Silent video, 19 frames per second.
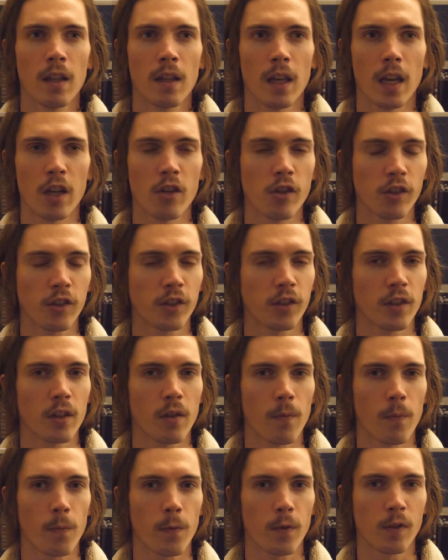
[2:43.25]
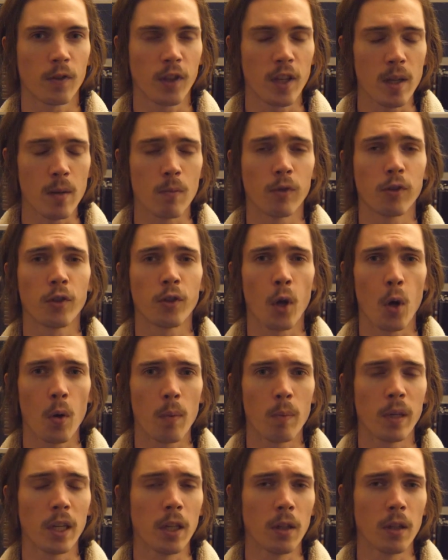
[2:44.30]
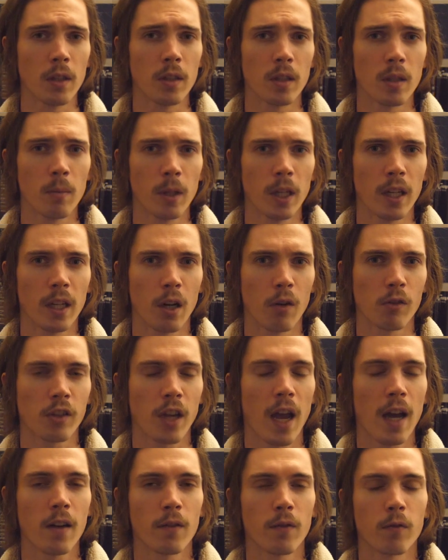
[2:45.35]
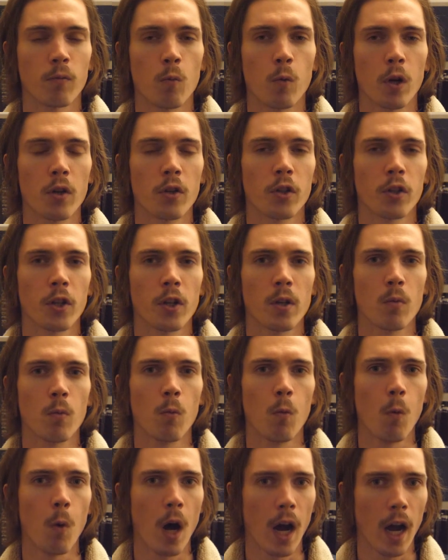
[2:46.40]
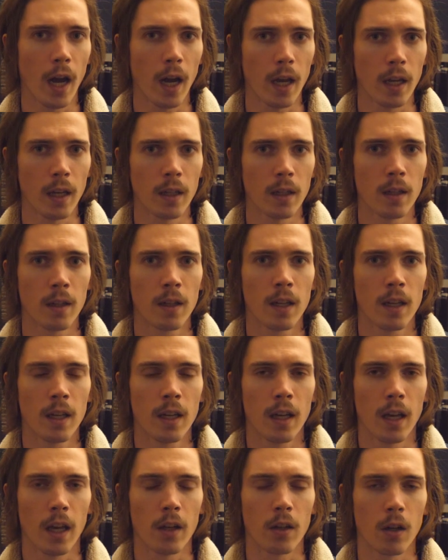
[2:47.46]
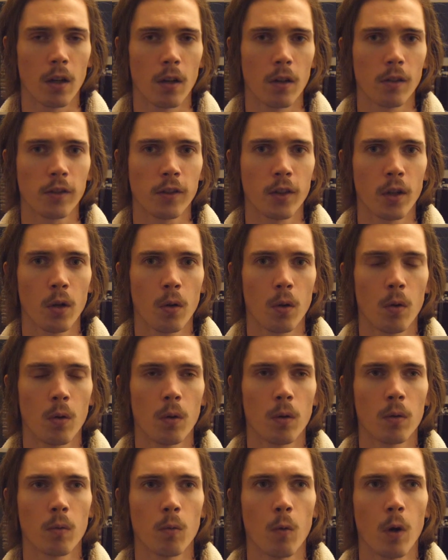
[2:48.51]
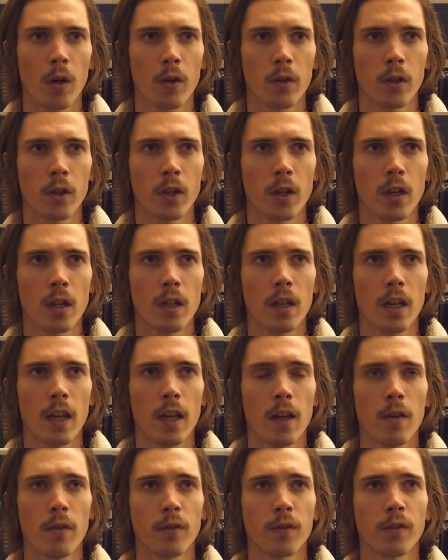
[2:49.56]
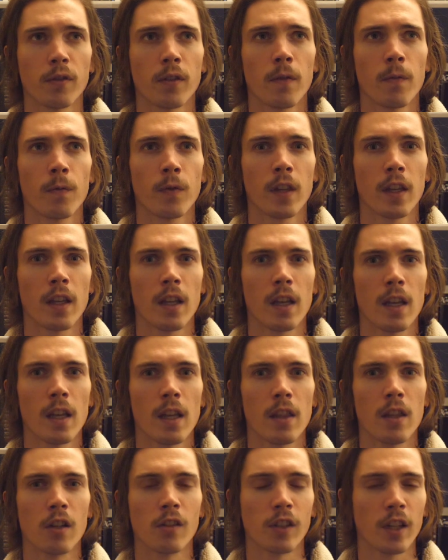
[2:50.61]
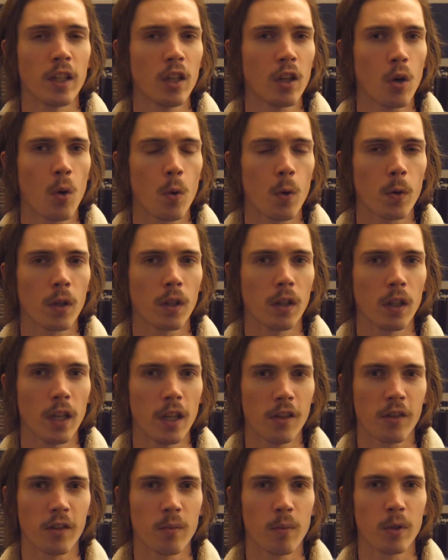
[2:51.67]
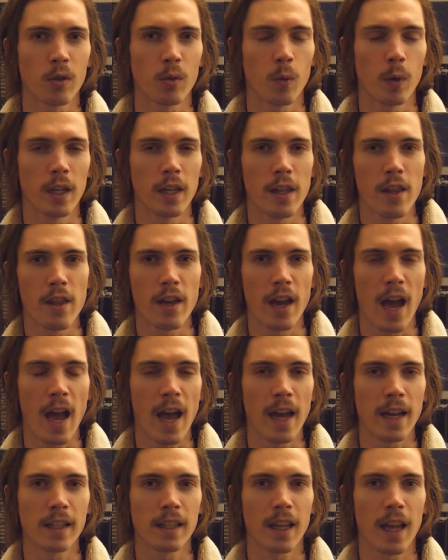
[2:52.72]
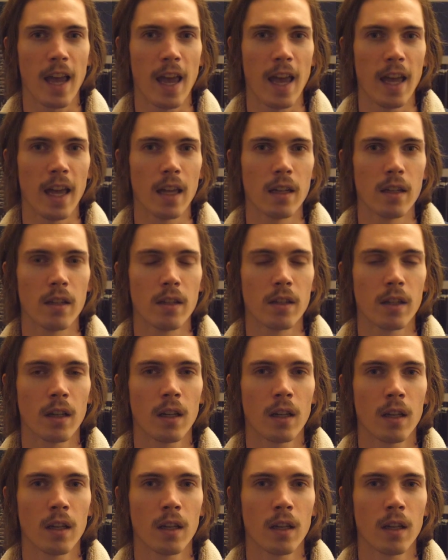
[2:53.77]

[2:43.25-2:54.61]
it just seems so appealing to me. And I was kind of wondering why, and also wondering if there's any correlation between that and